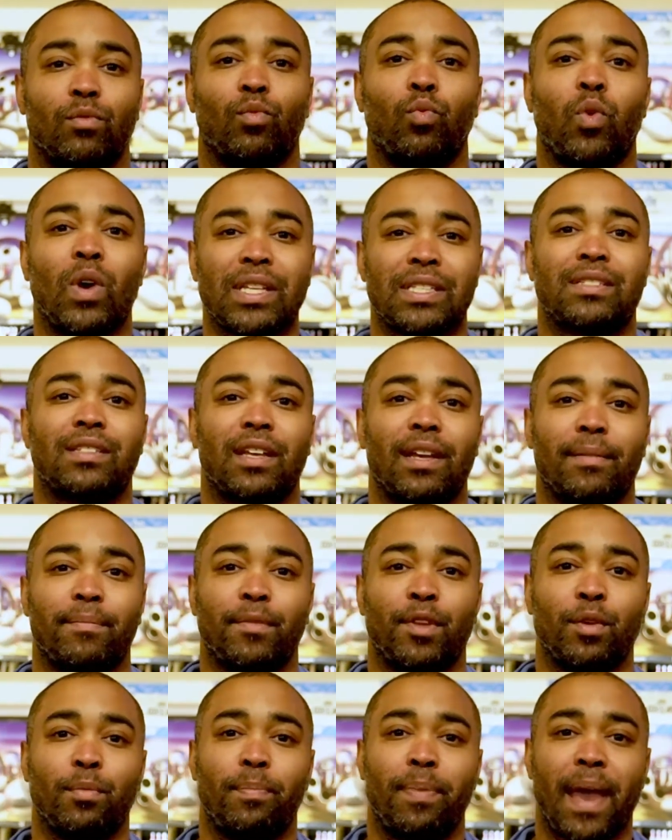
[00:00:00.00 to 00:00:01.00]
What's up?
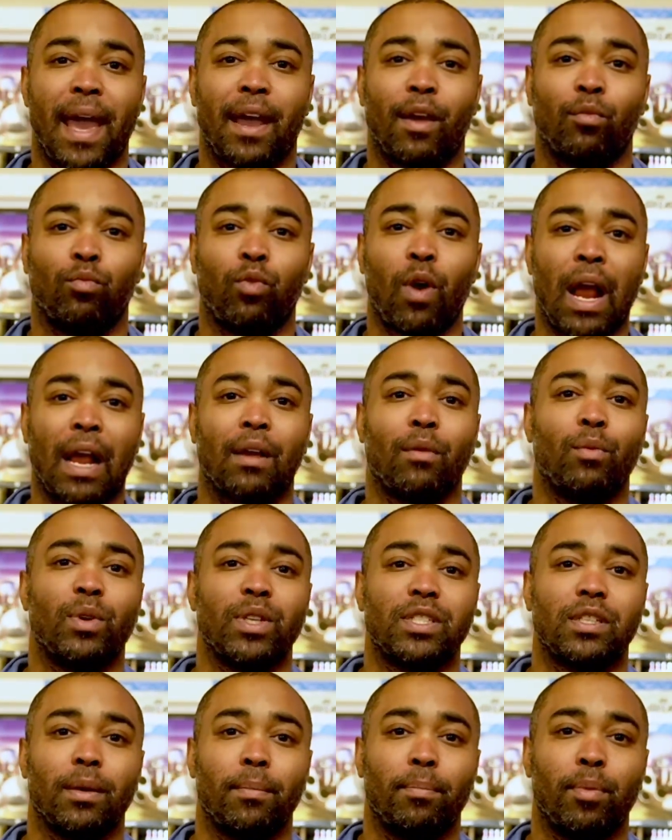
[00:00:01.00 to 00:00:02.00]
You back rocking
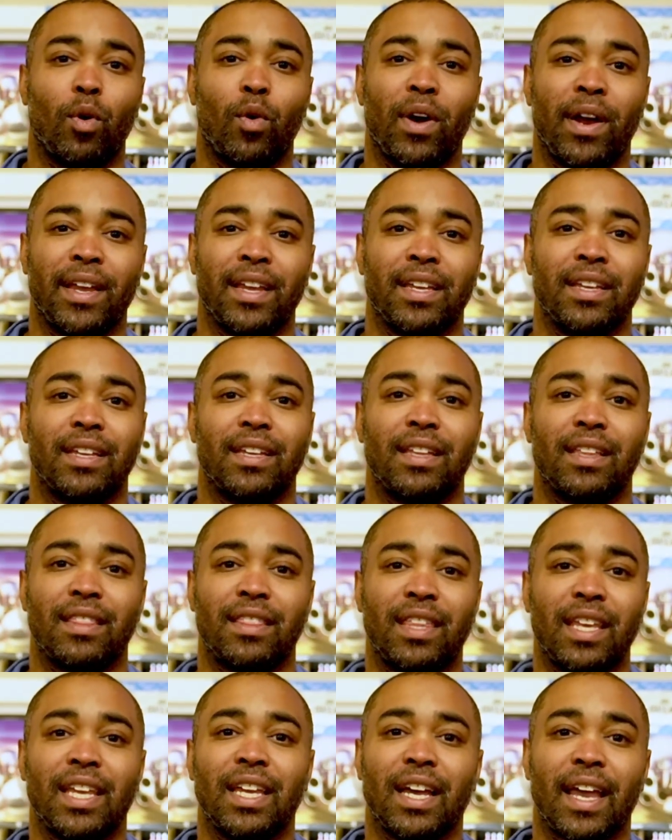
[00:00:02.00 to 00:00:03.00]
with your boy,
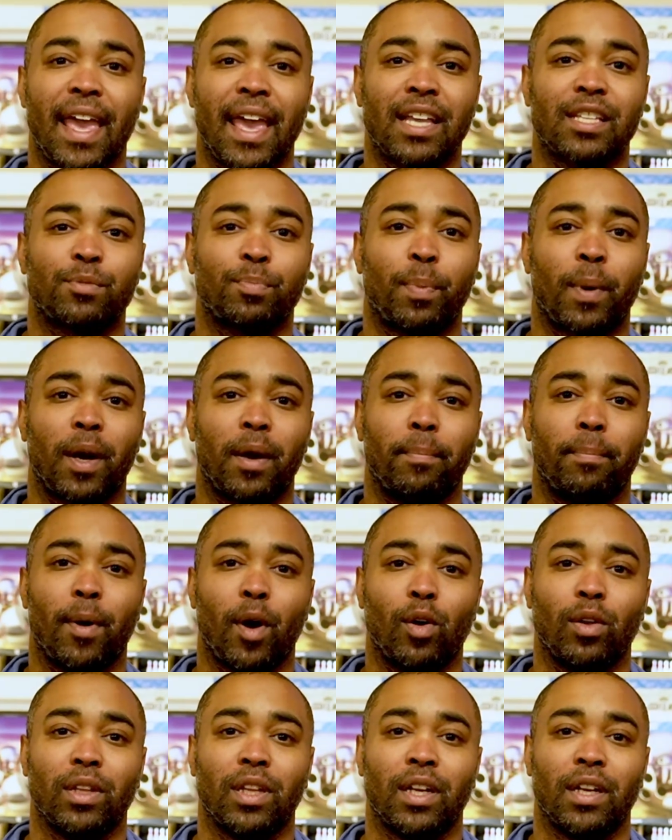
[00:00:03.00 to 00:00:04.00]
the Expert
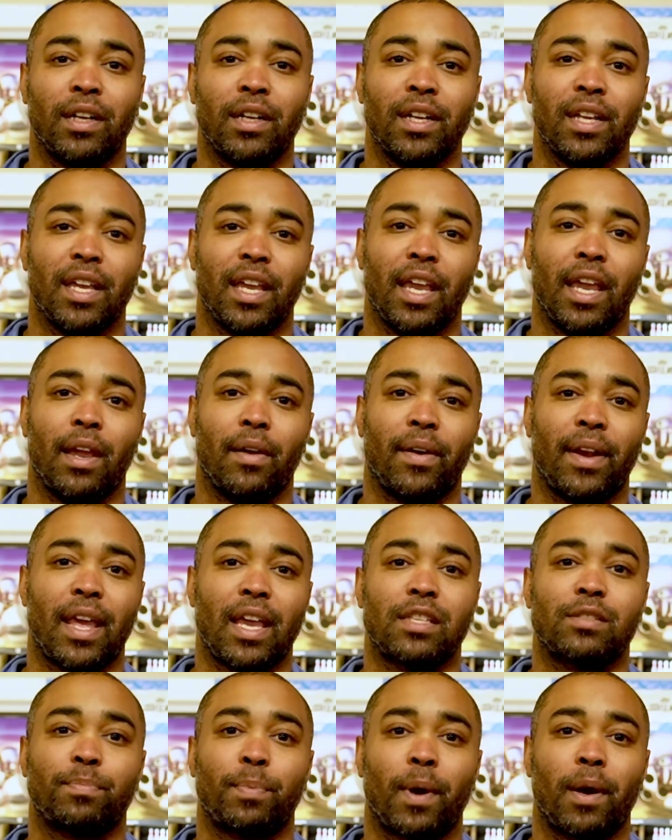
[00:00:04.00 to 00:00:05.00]
Bowler here at
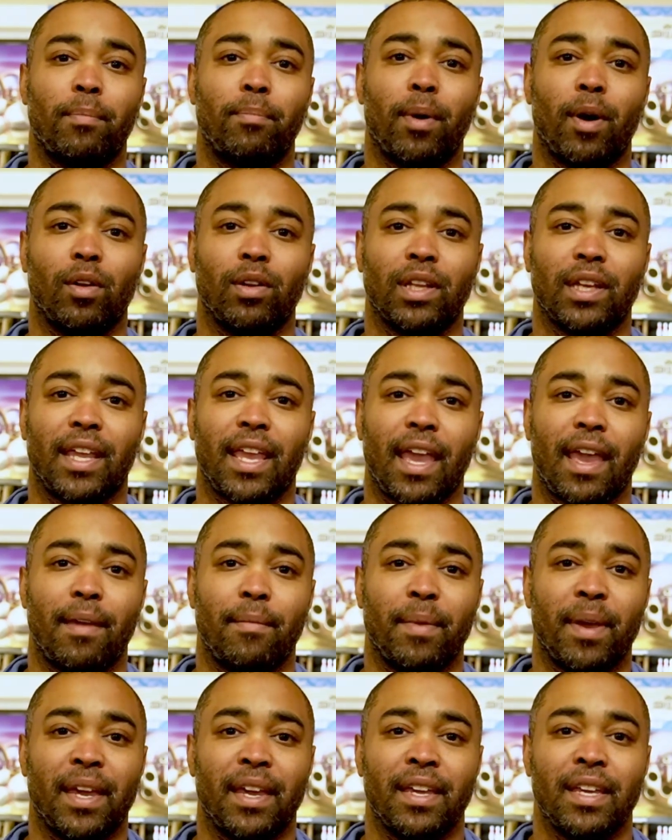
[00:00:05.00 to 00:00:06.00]
Expert Bowler
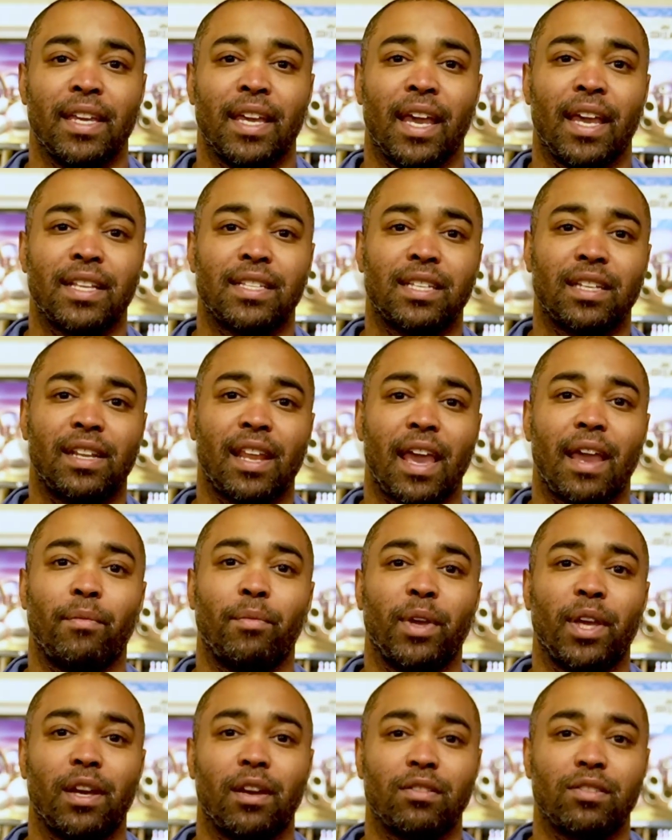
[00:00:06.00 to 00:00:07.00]
Gaming. And today
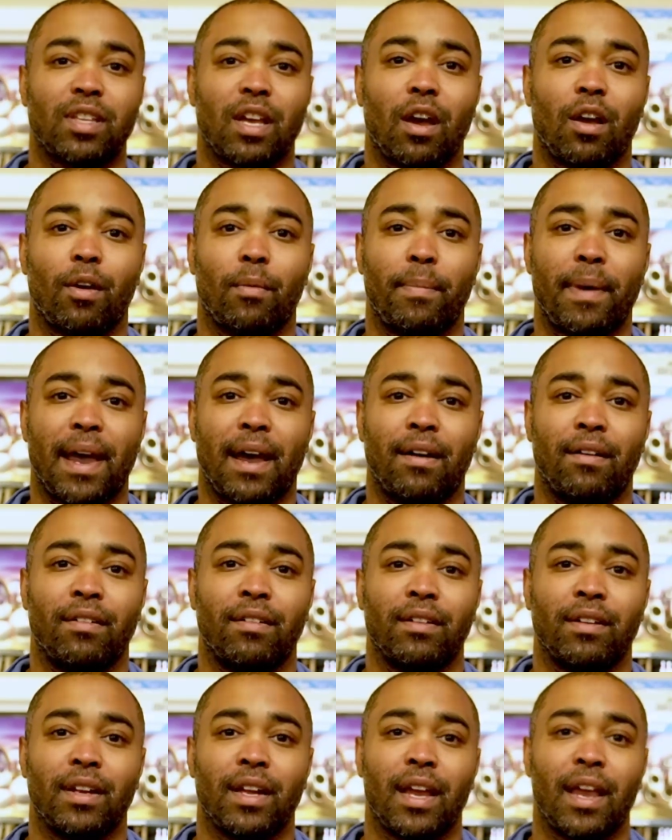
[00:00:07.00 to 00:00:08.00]
we're going to talk about
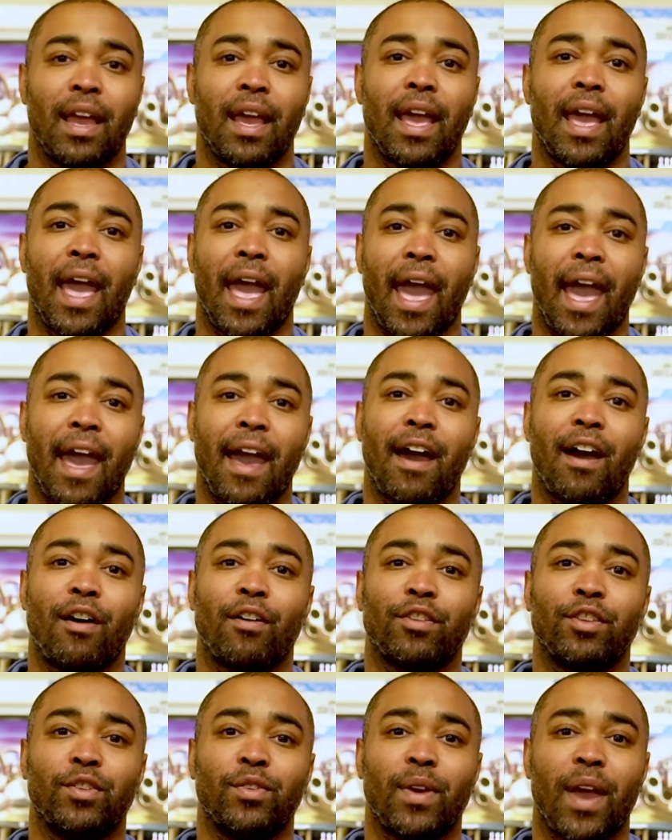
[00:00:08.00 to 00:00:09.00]
how
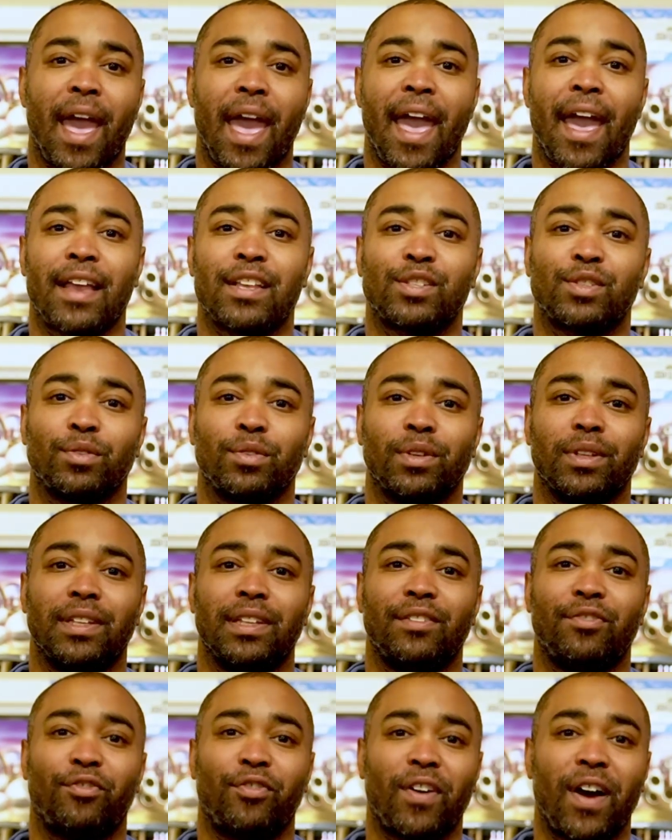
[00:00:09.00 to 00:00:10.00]
you
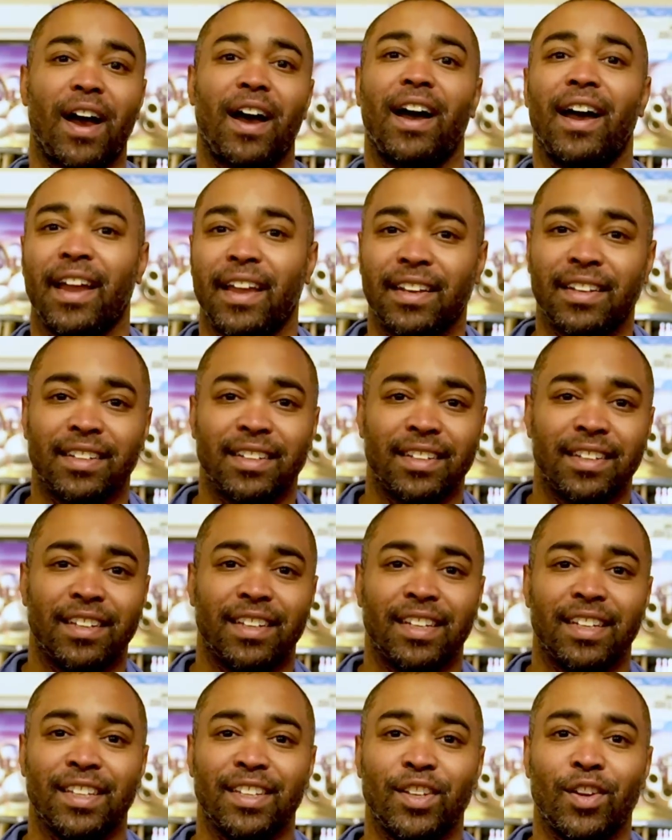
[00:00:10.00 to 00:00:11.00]
actually find
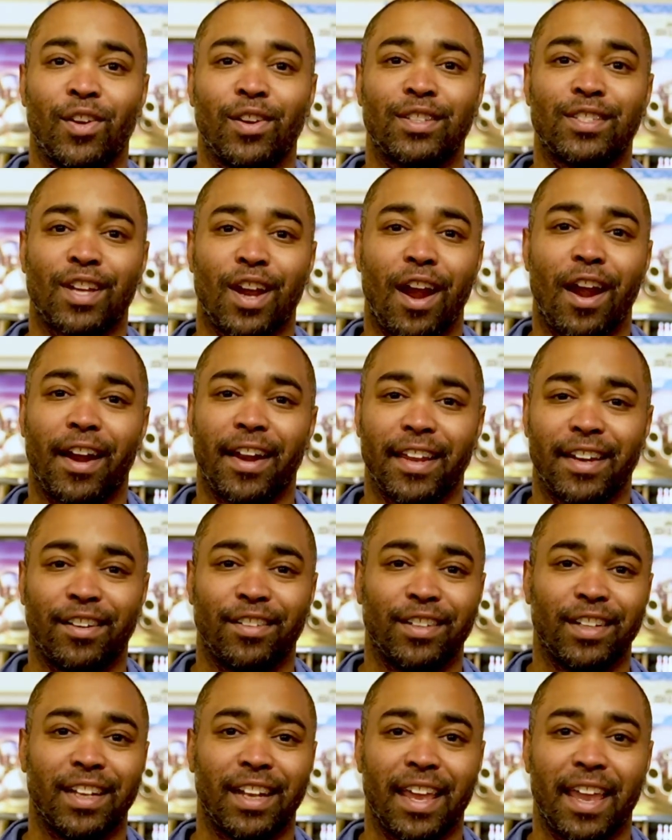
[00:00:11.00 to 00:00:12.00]
your target
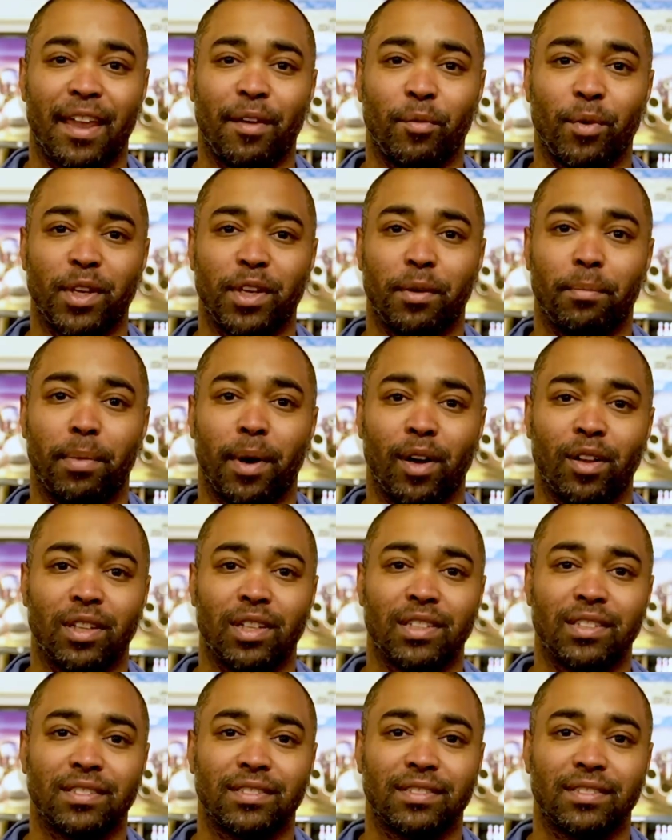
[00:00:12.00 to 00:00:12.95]
on the lane when you're bowling.